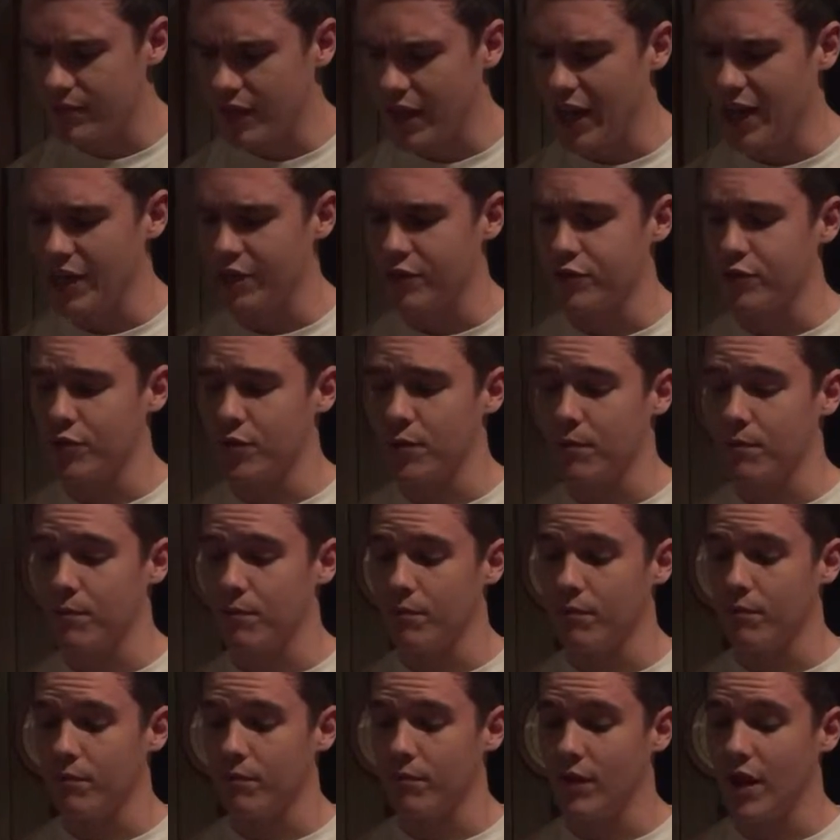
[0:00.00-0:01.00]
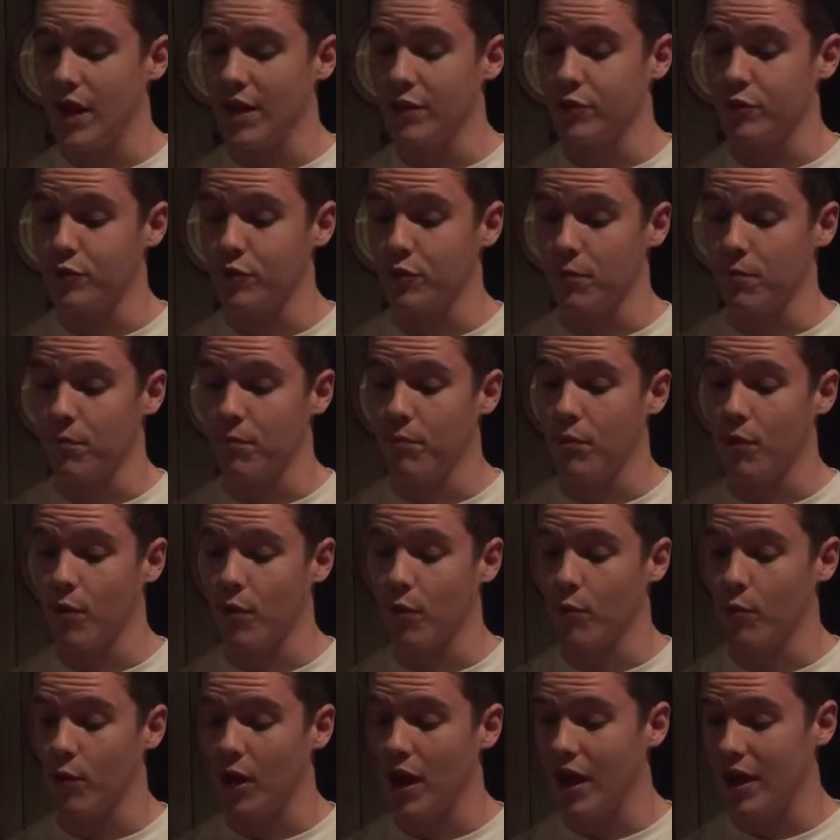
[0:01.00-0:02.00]

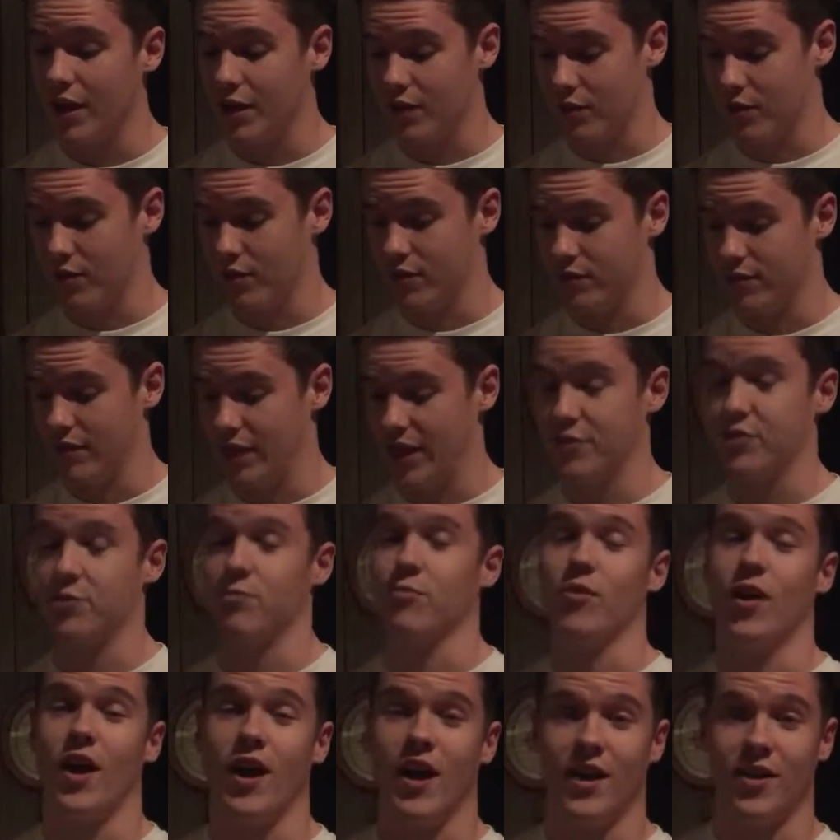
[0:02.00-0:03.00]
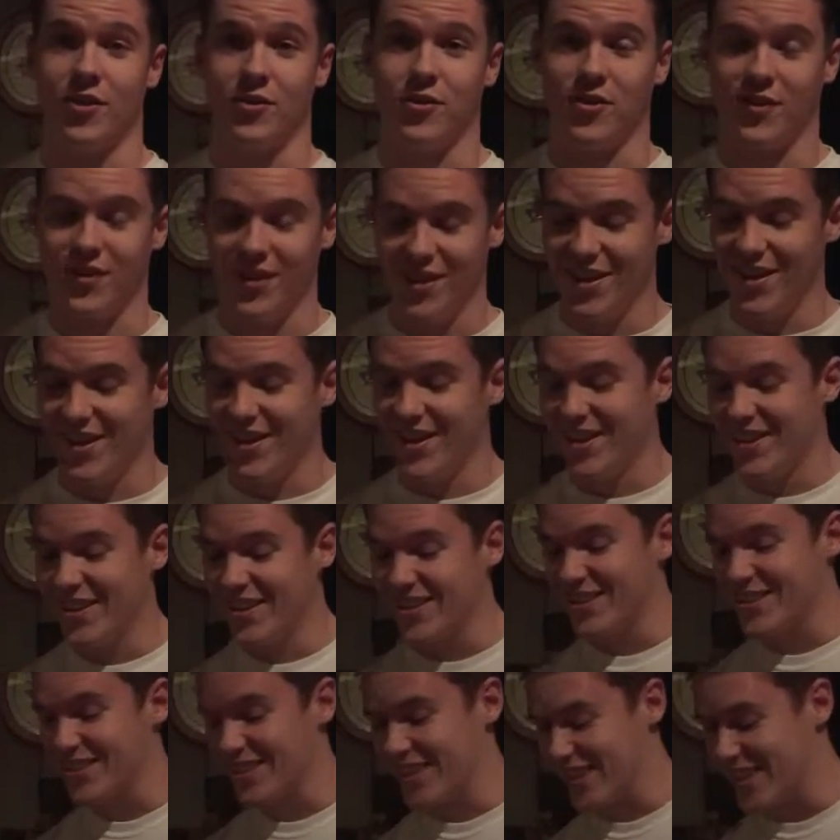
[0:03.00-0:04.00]
anteparietal
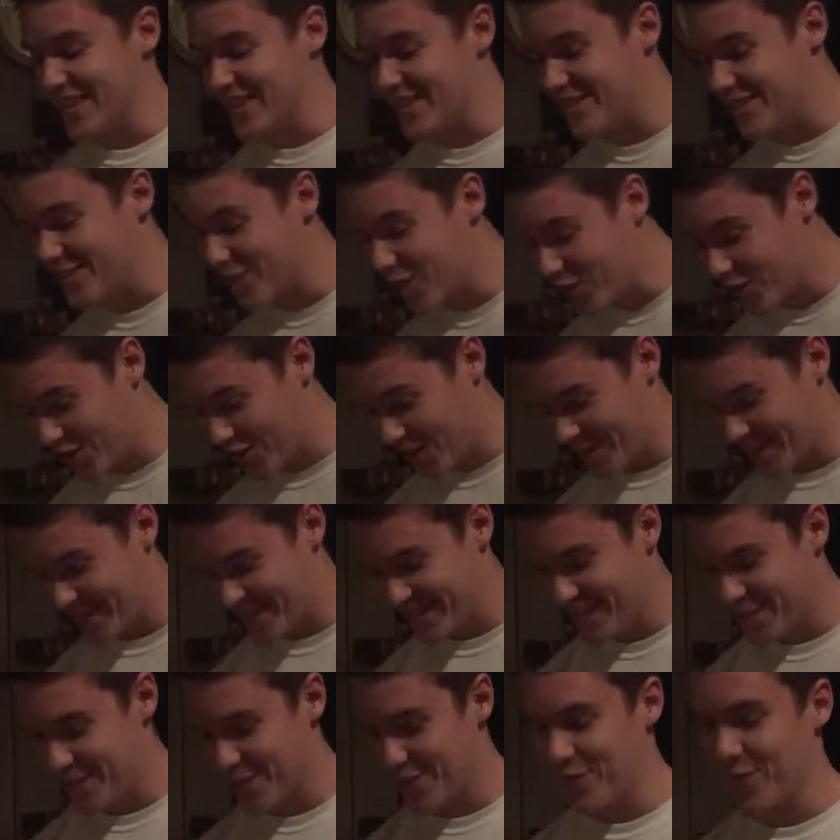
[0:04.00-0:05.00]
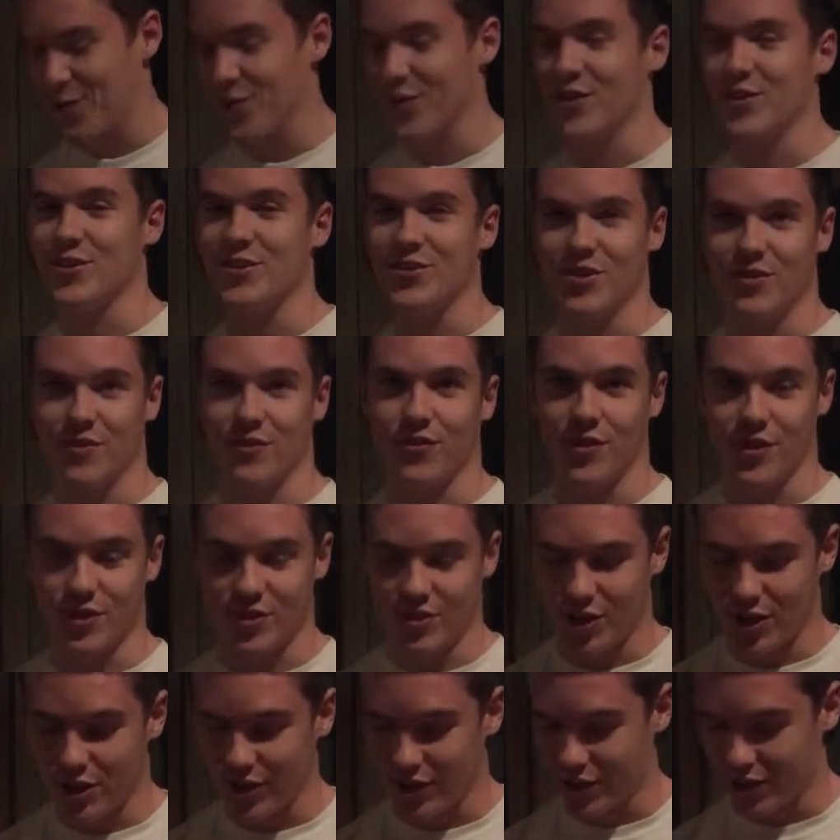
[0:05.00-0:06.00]
sulcus for the
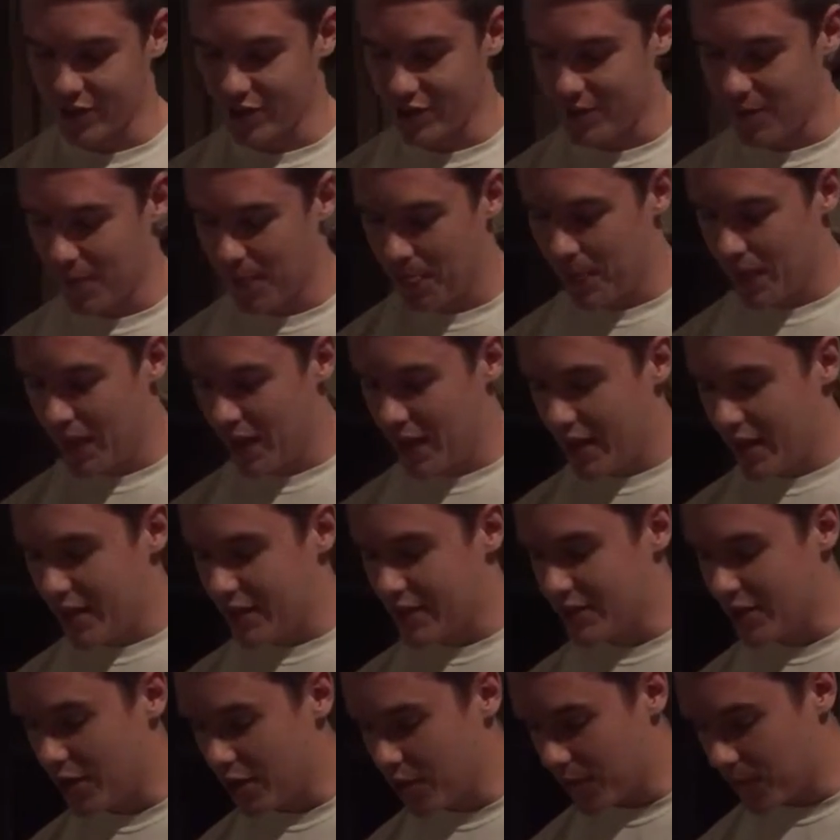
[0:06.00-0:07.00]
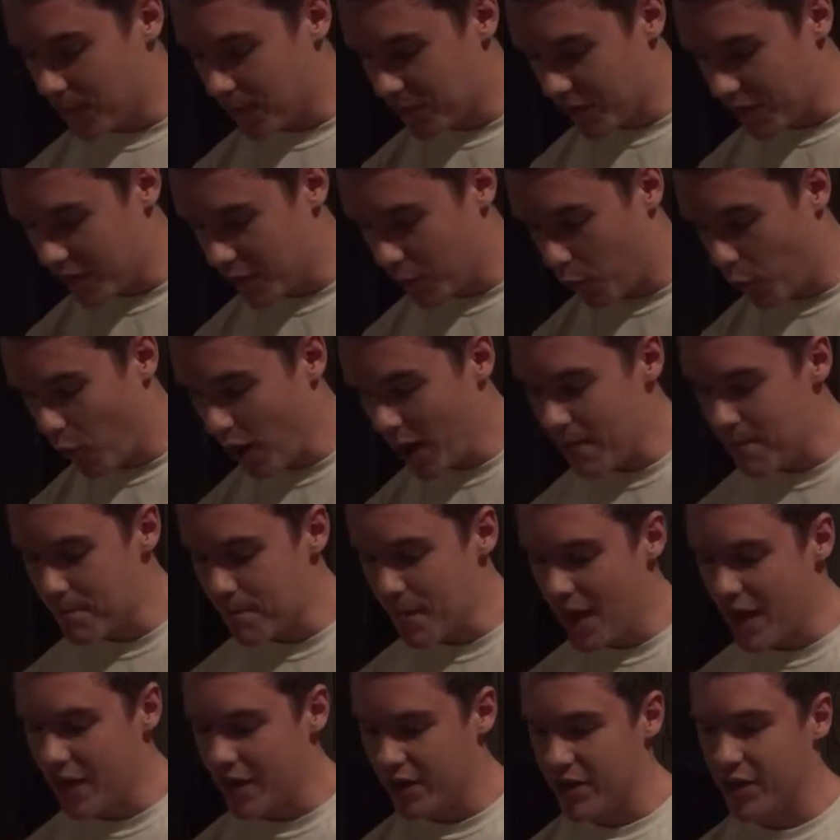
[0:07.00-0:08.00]
jugglers. So white
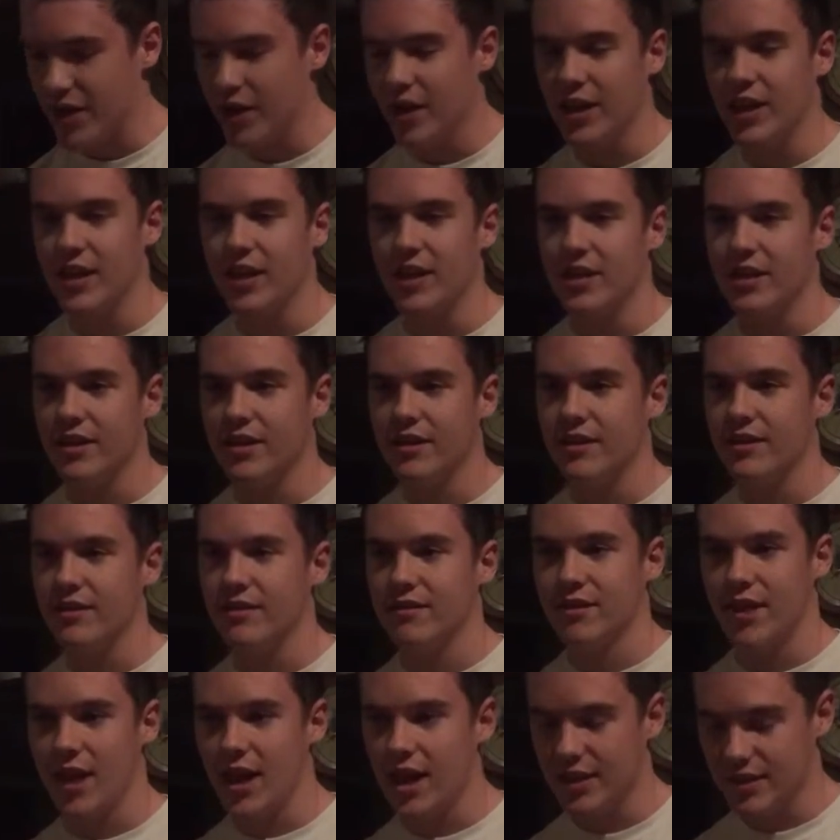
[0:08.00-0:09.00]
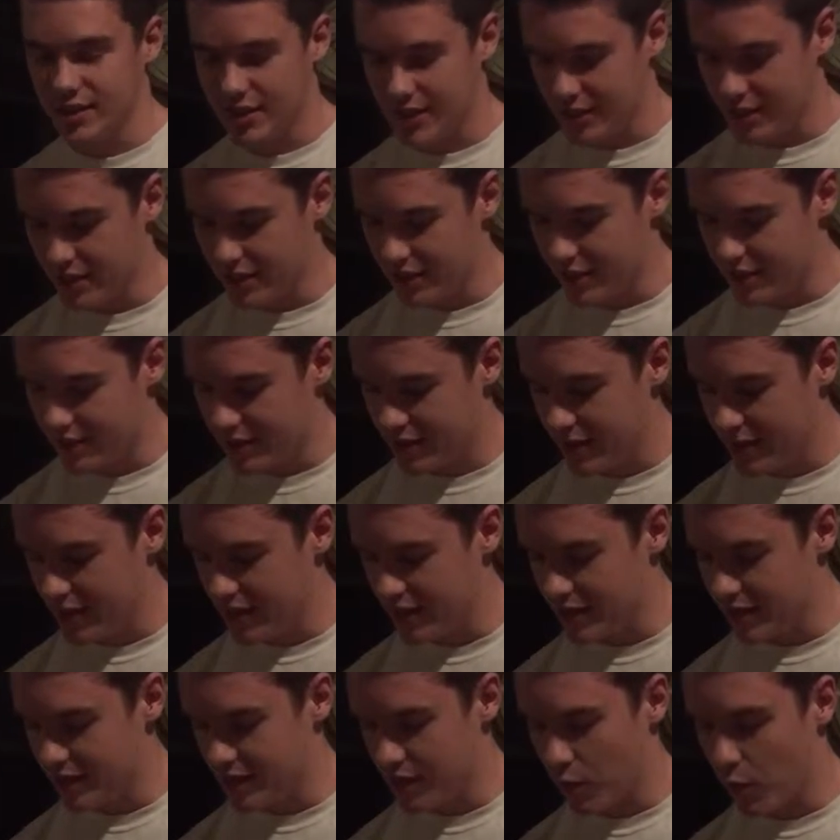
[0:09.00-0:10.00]
matter in essence
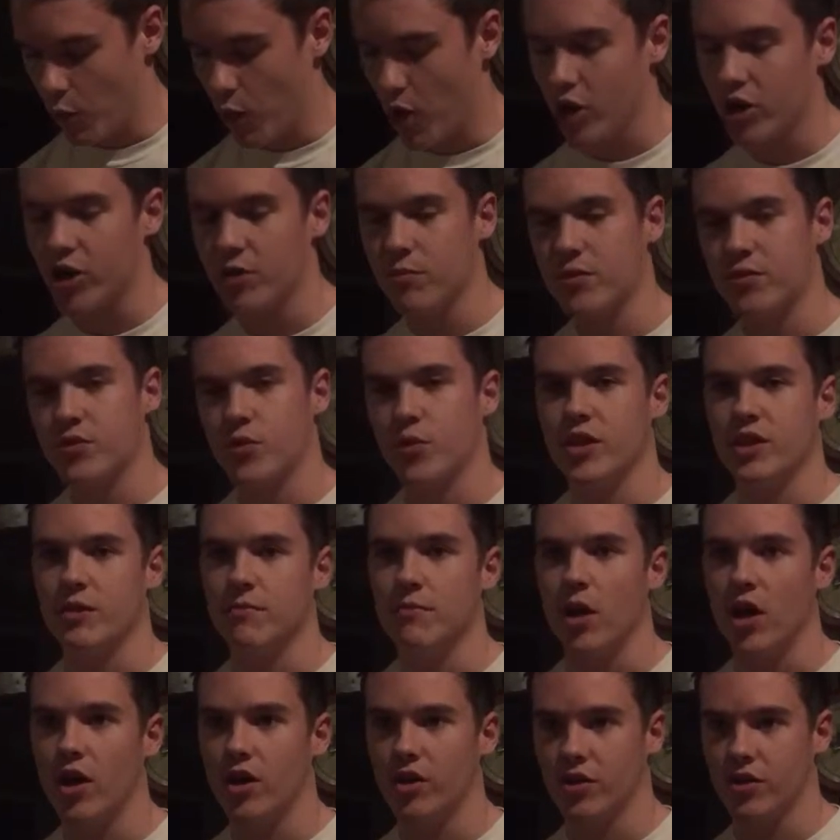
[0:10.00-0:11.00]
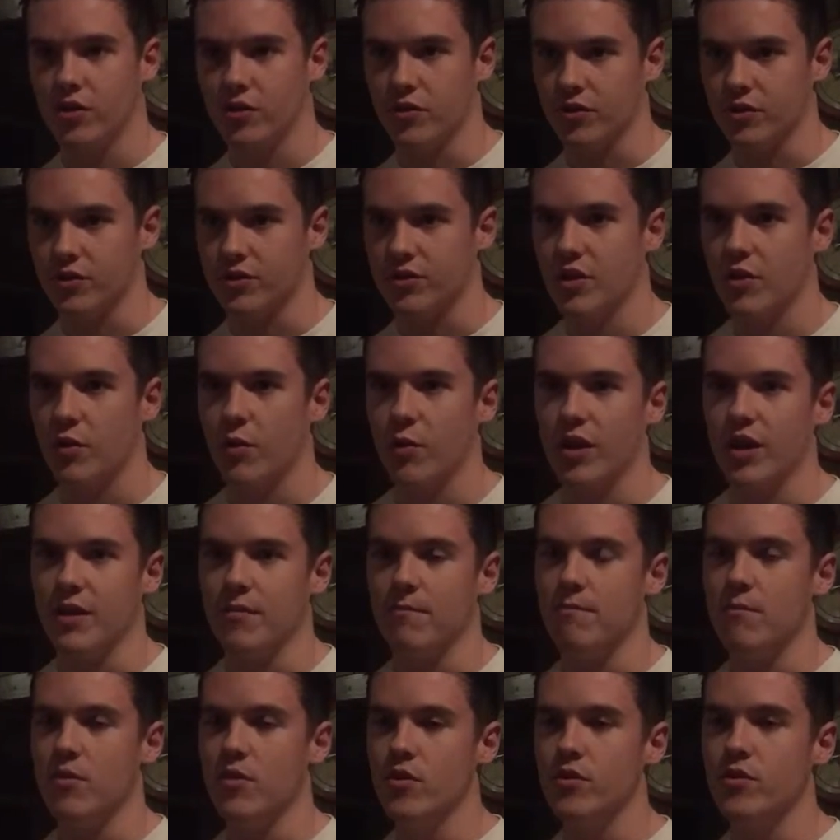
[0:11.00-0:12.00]
is the water between the molecules. So when
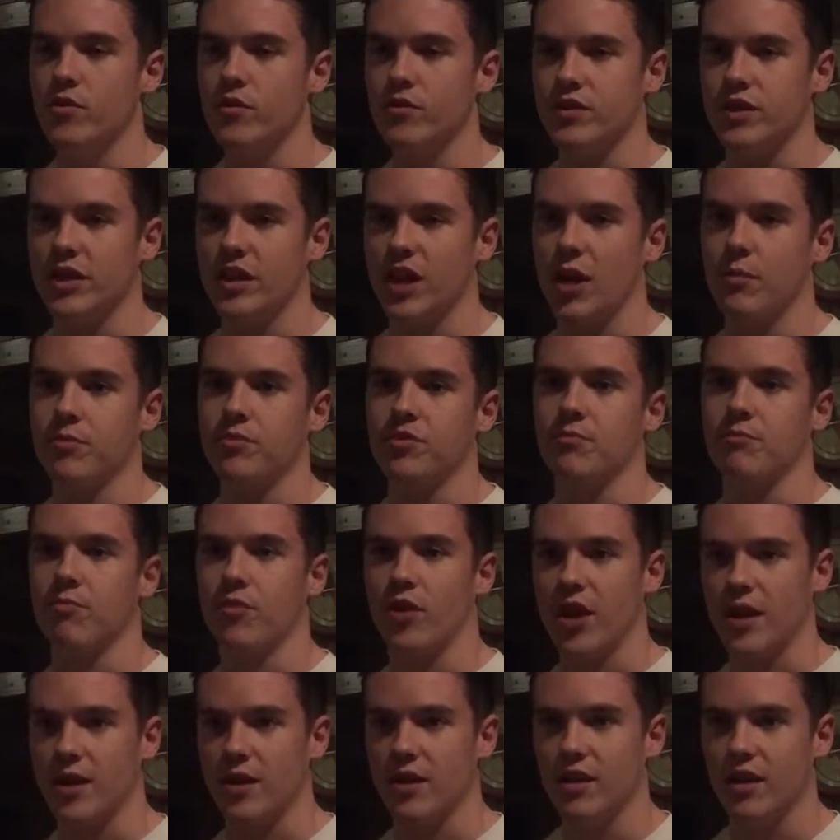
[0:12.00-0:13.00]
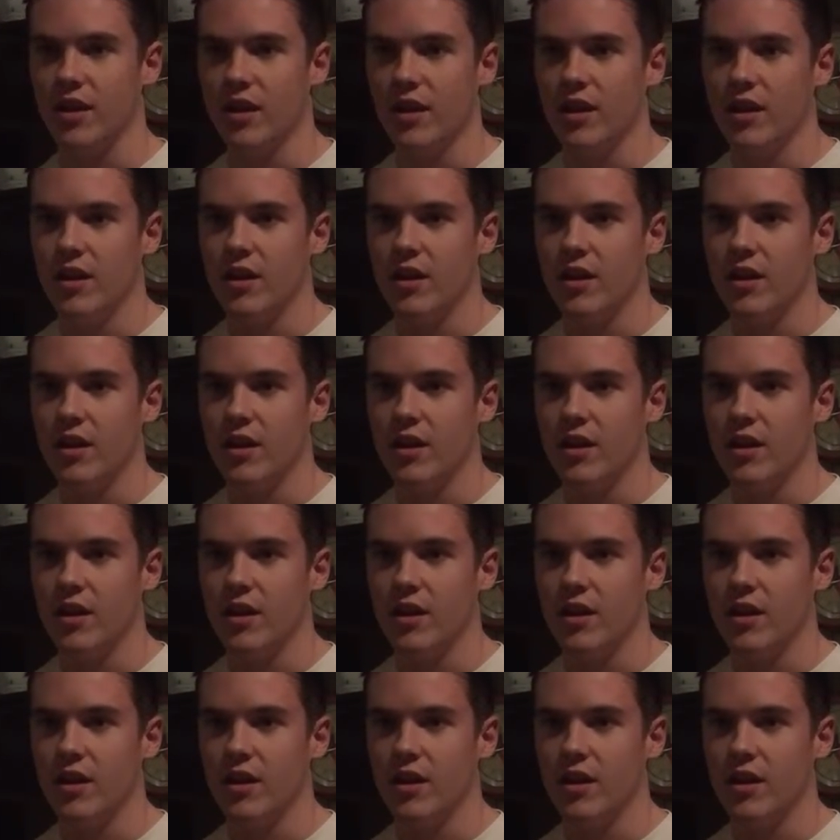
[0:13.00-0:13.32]
it moves, it helps your brain